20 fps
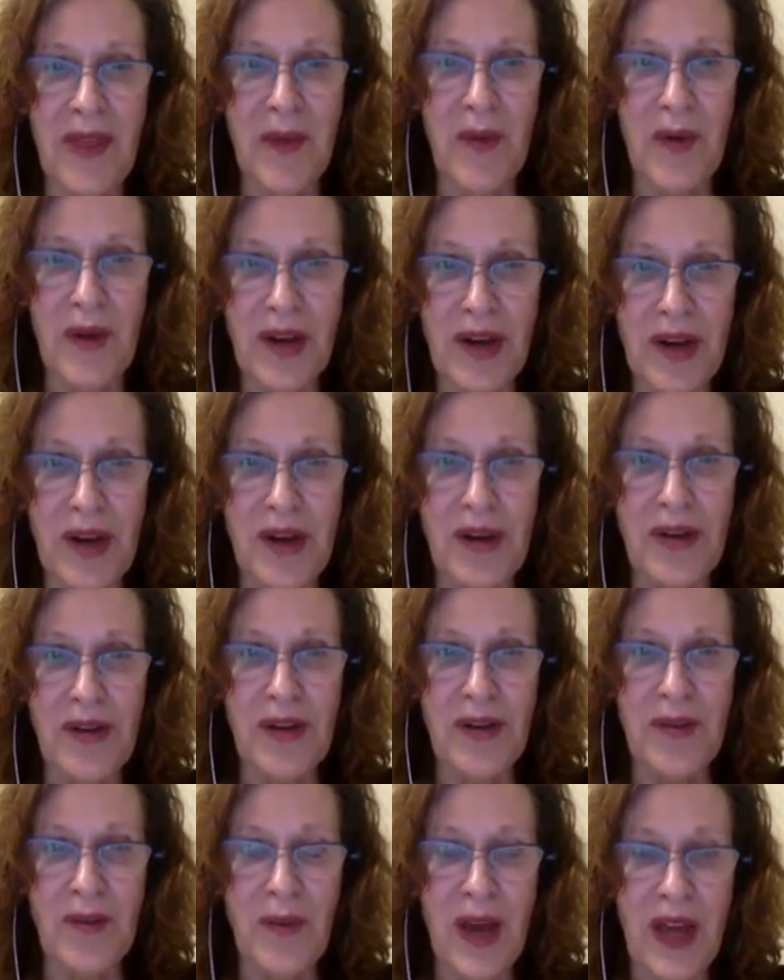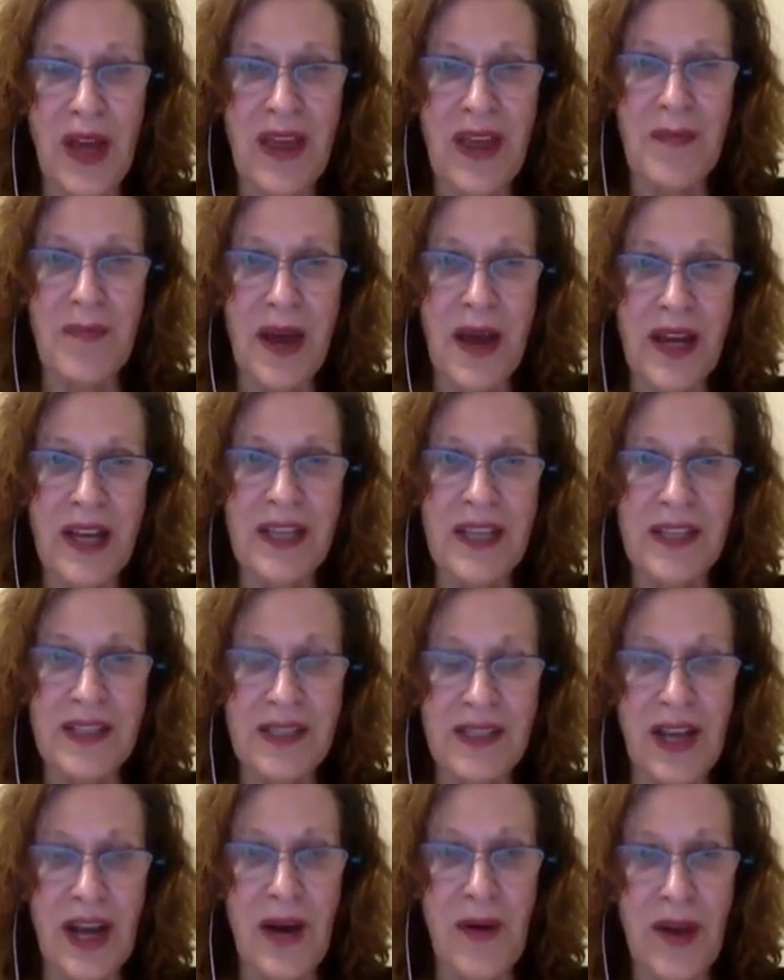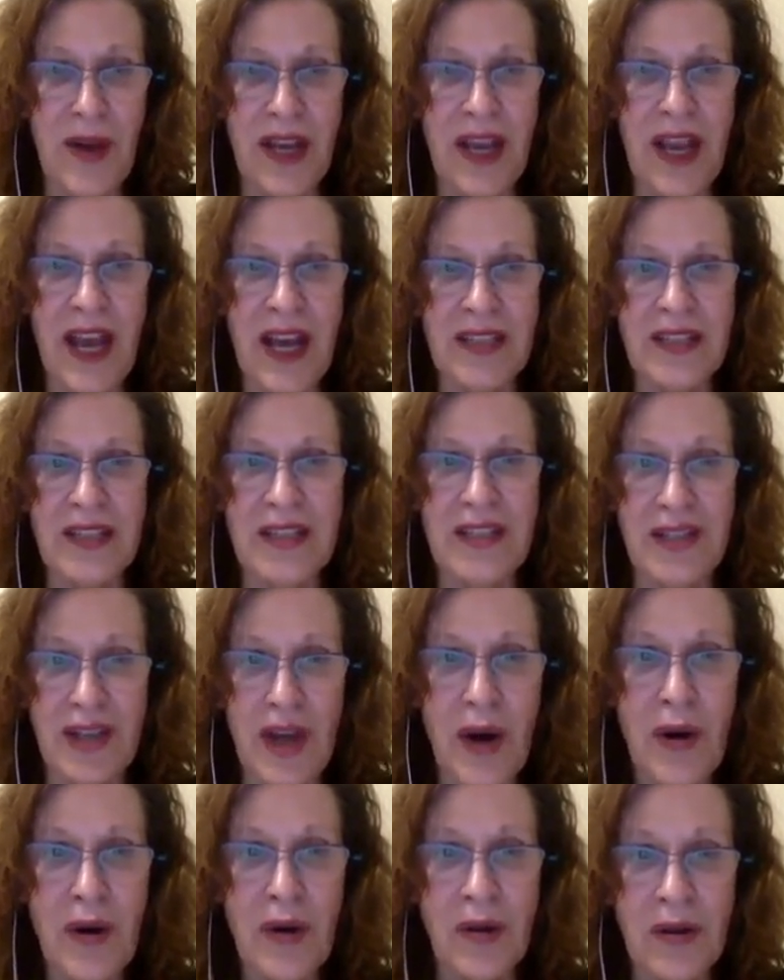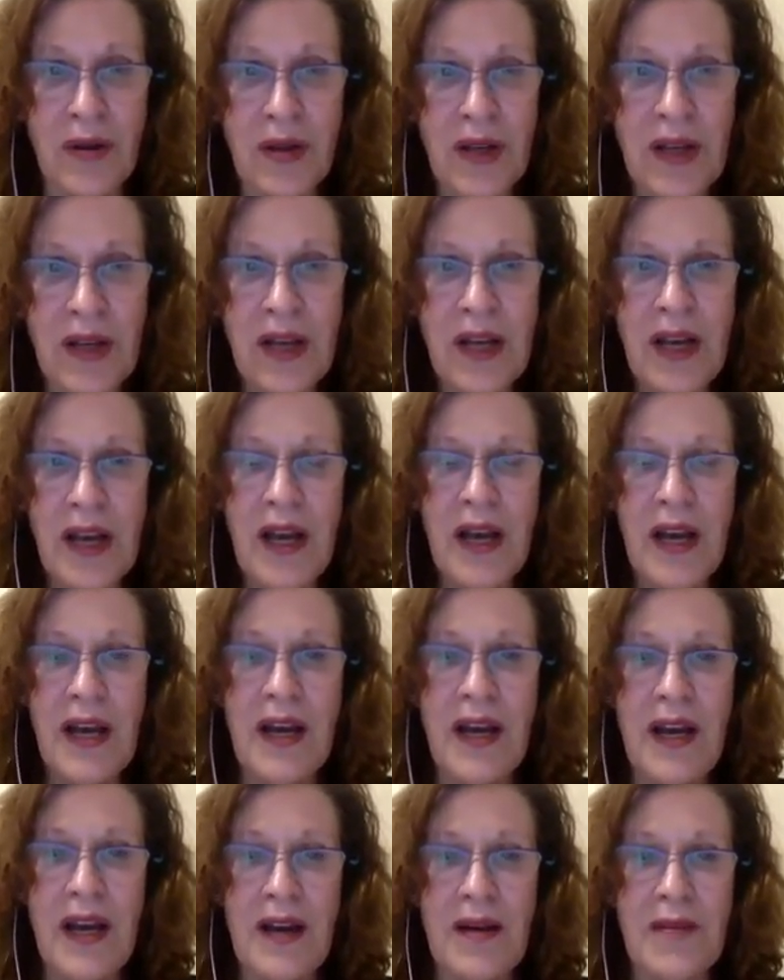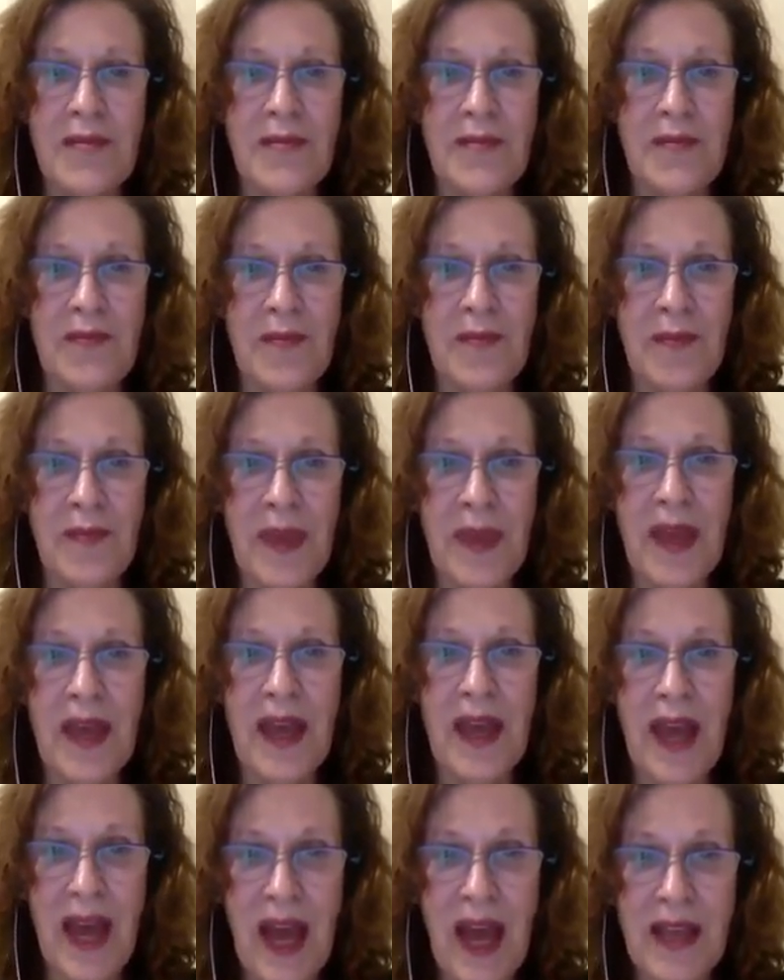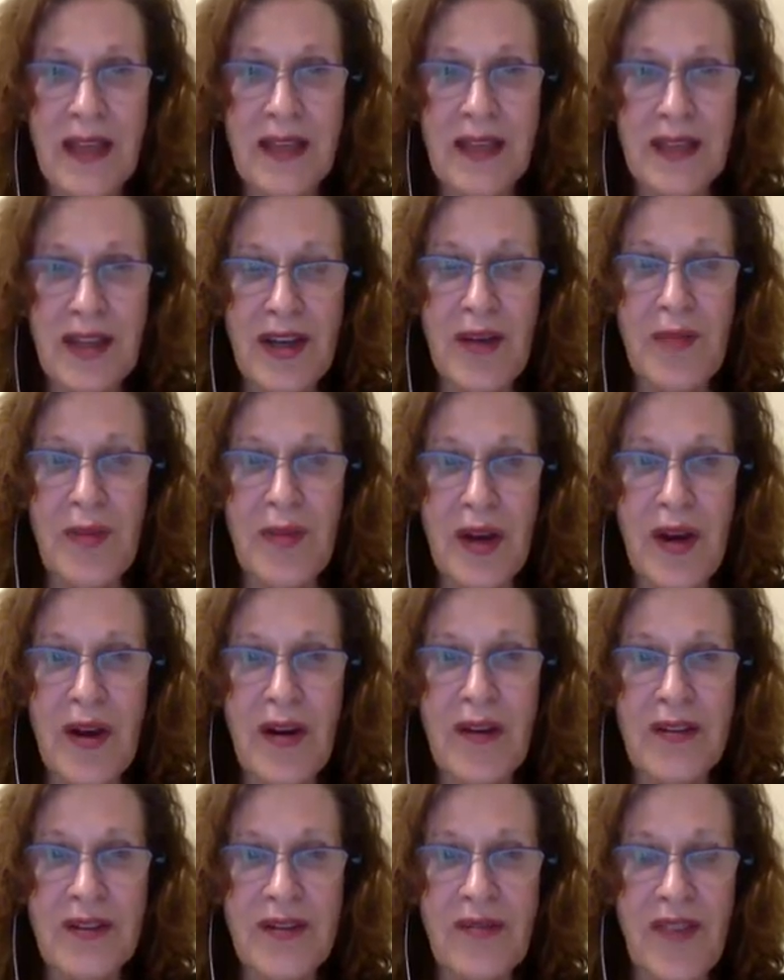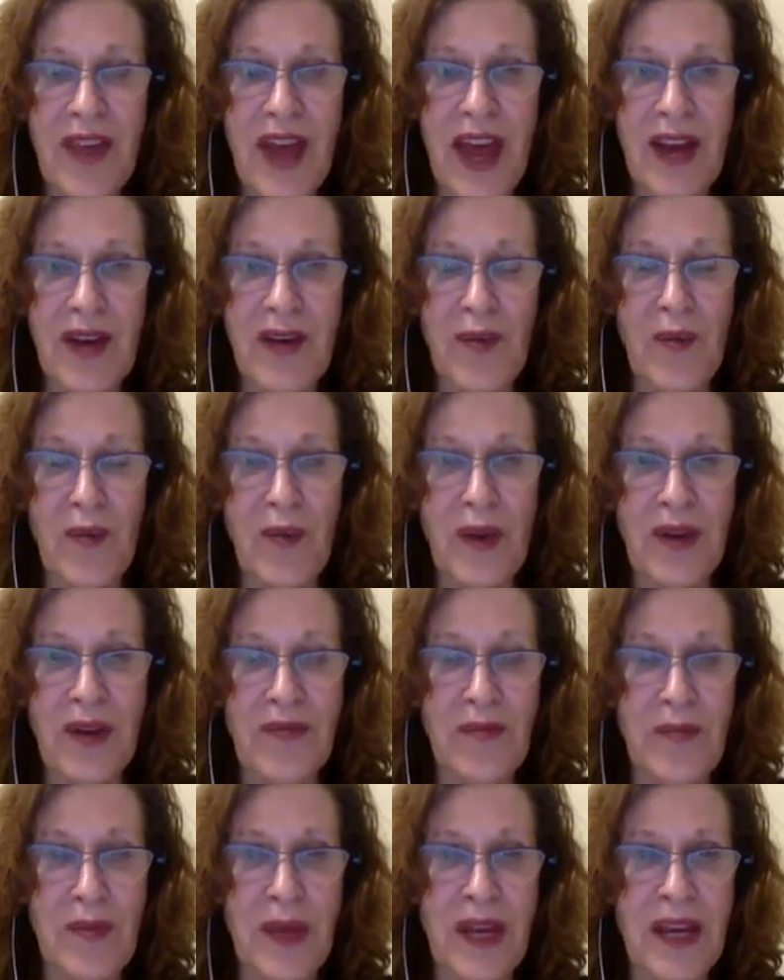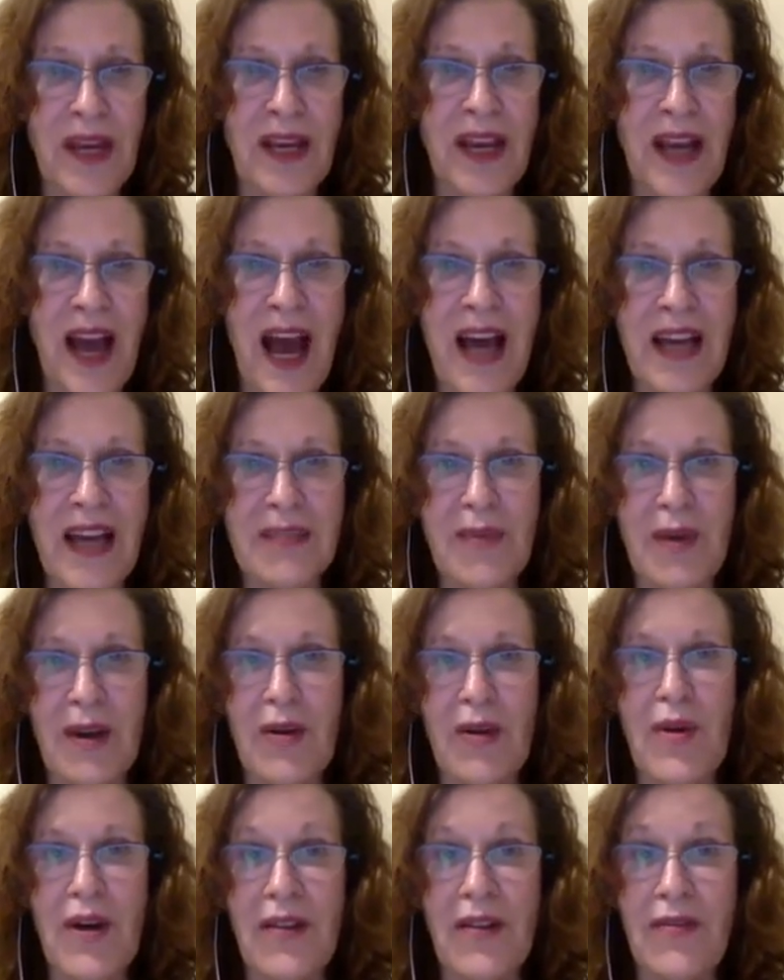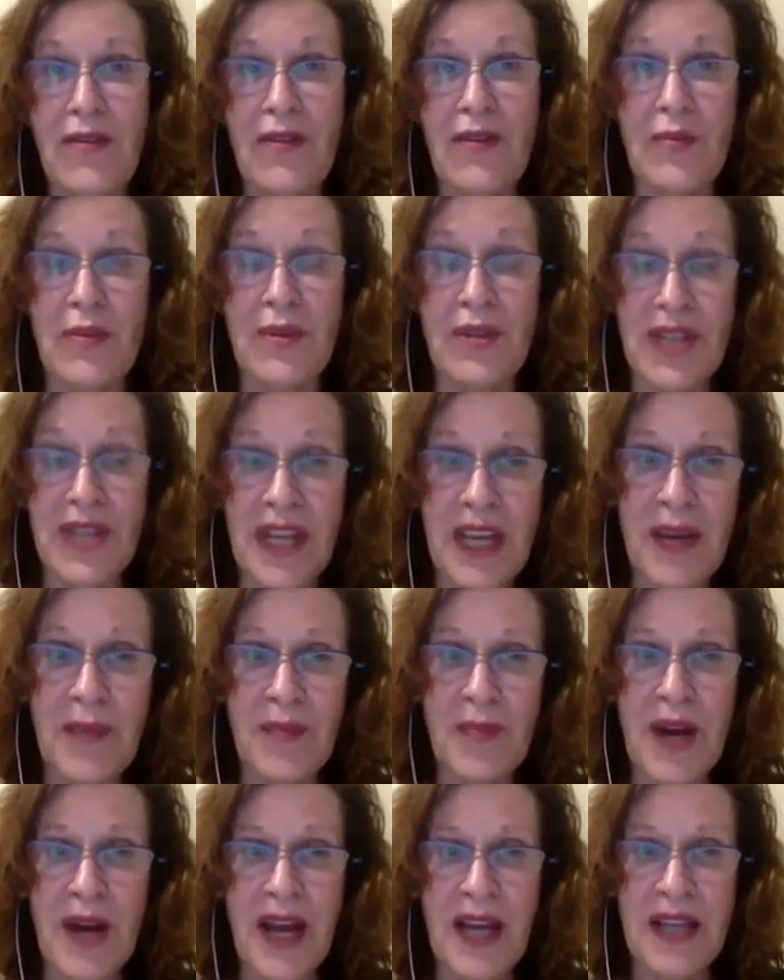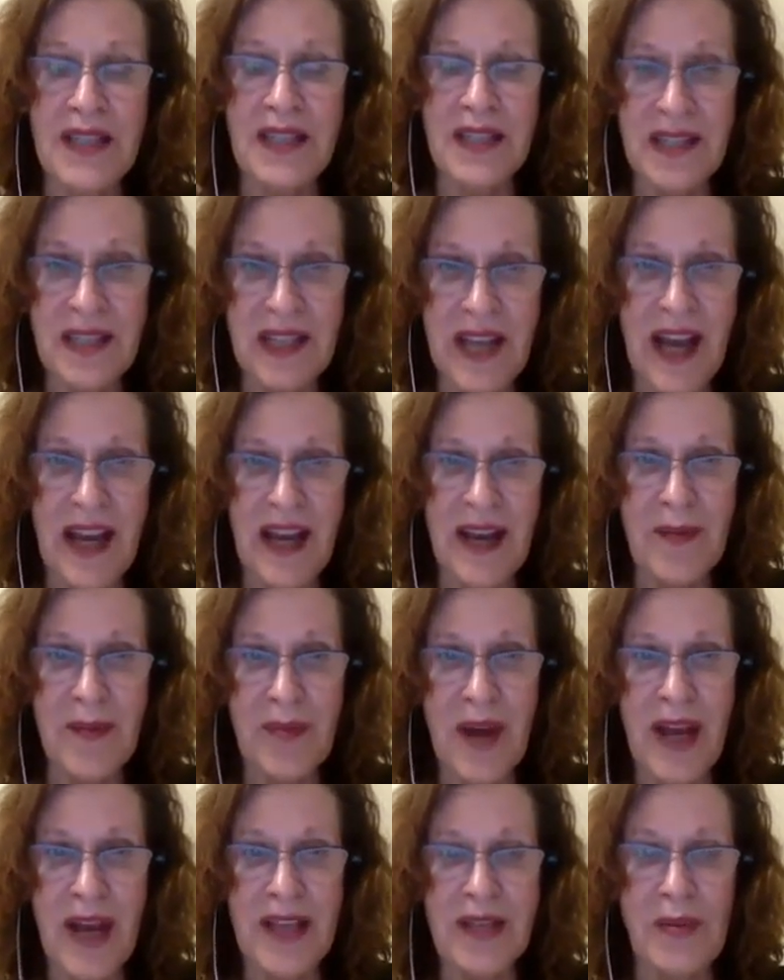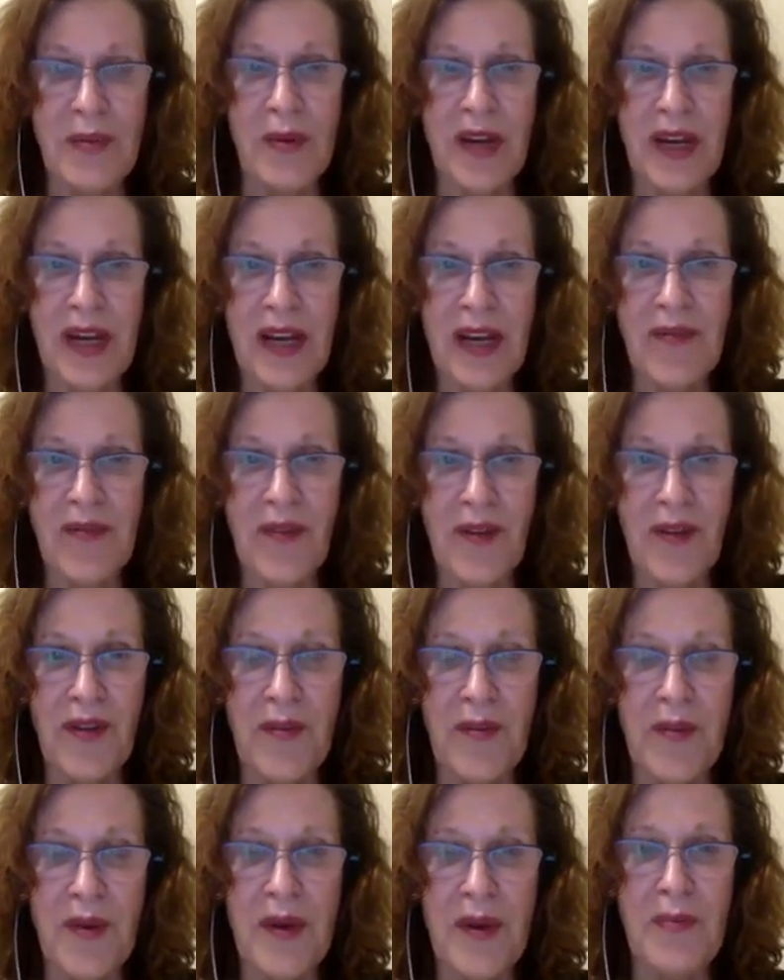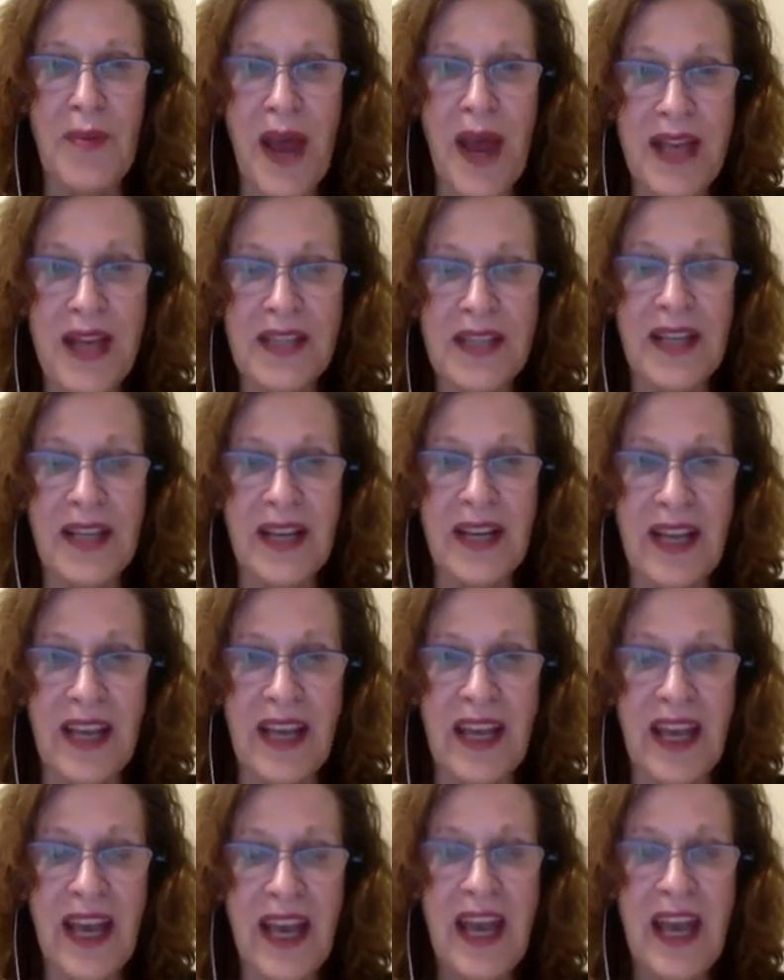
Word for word: want to know that where their money's going has a soul. Um, and so, because of that, we've been asked by quite a few boutique brands and startup brands, we knit for them that basically